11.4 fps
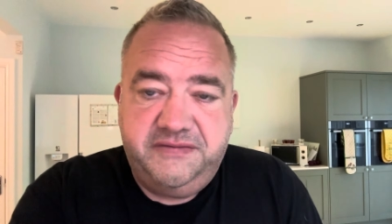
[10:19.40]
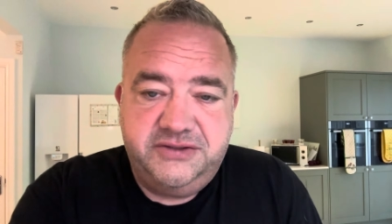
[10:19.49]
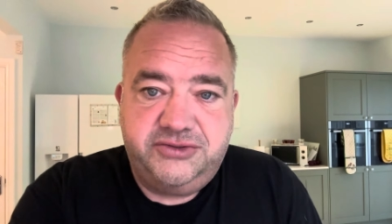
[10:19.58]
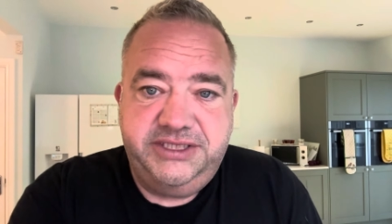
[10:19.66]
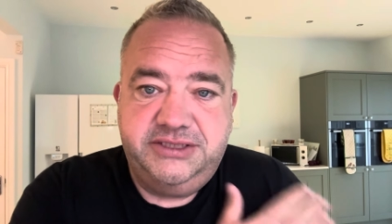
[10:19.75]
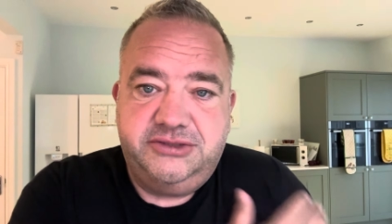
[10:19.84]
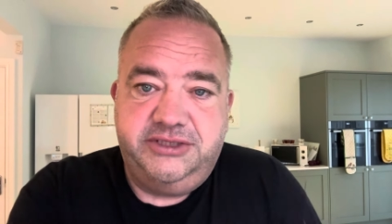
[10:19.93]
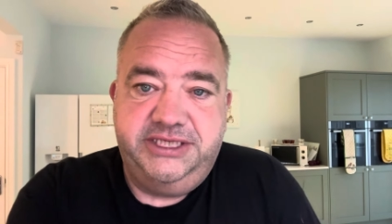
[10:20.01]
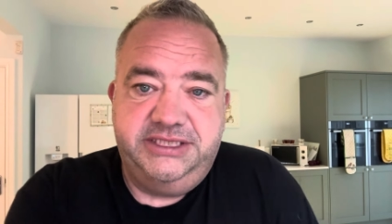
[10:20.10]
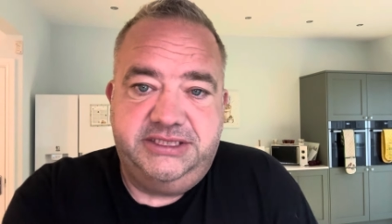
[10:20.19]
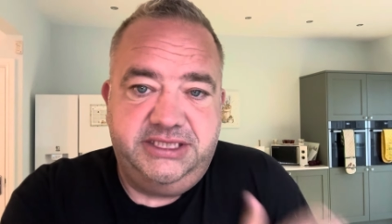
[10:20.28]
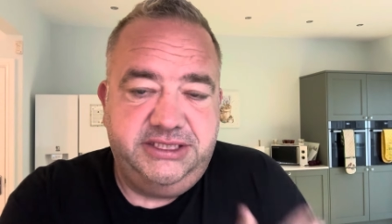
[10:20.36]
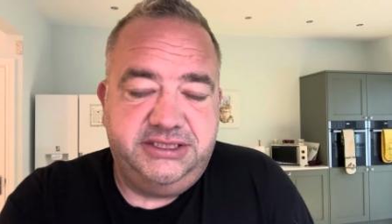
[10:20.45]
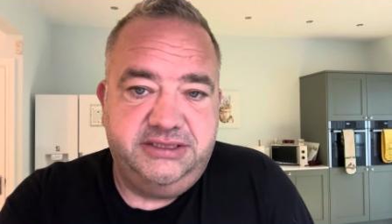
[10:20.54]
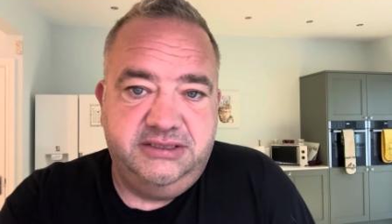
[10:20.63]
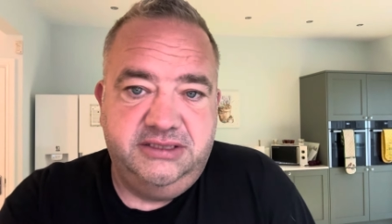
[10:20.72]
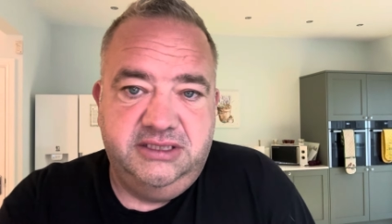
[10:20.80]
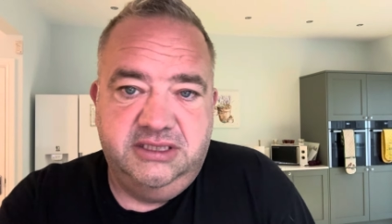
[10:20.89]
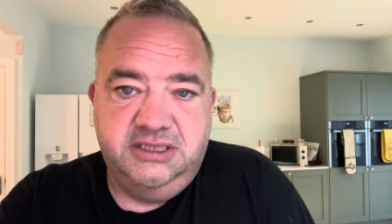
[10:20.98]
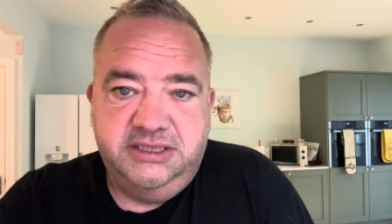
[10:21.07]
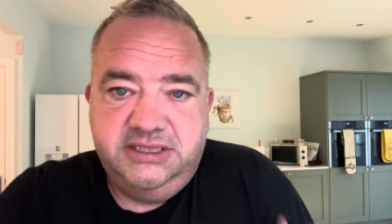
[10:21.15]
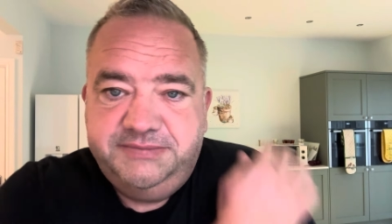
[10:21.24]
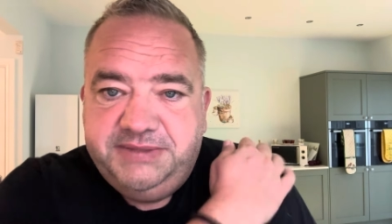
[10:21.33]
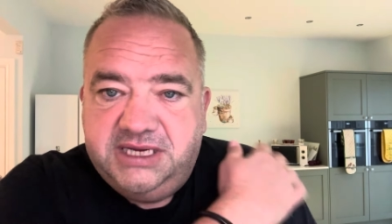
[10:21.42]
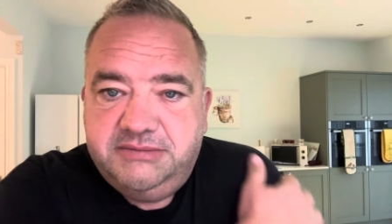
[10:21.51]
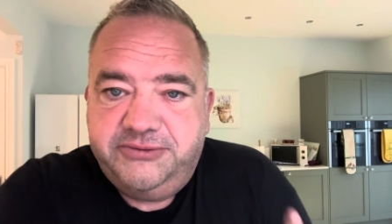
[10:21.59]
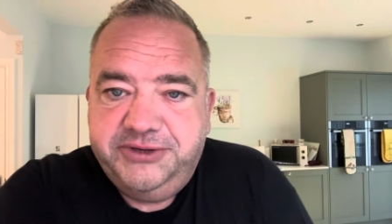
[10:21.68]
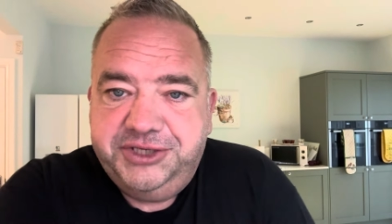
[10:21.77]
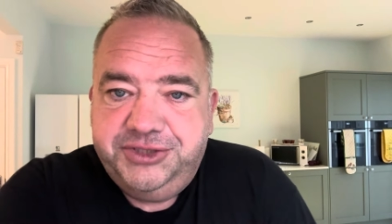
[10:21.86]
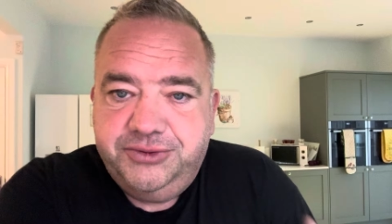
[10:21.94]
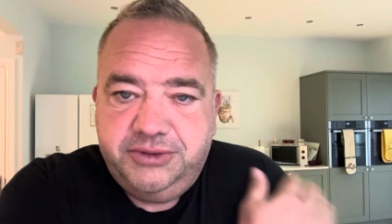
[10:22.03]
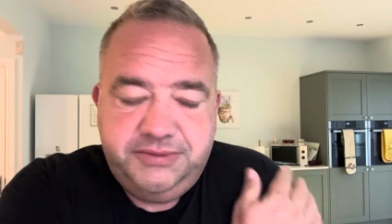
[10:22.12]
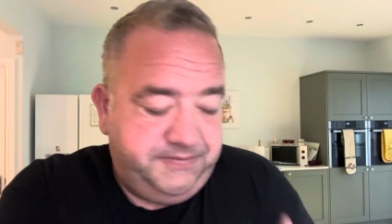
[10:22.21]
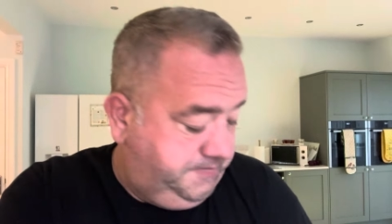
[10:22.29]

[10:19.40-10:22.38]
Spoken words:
straight to the train station. It's part of my ritual.